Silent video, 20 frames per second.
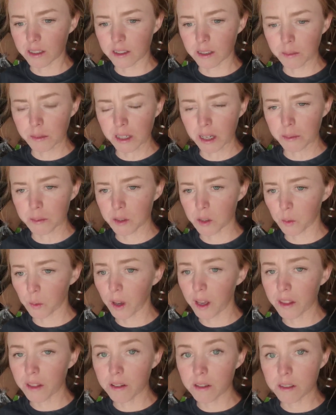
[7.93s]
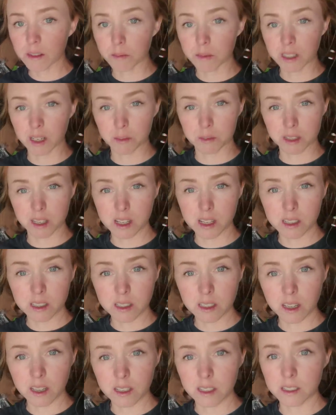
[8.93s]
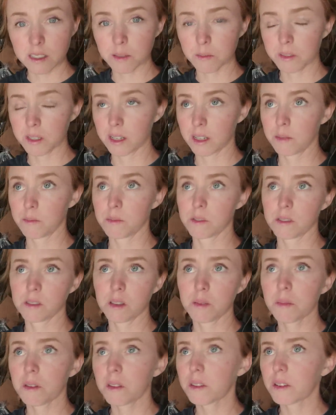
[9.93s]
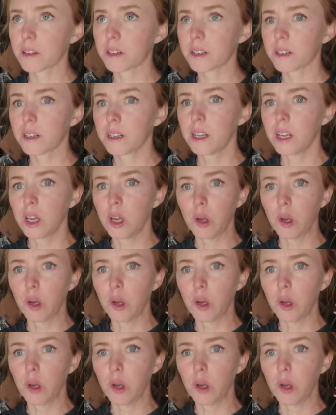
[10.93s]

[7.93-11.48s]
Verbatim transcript: sometimes the weather, sometimes insects, sometimes some other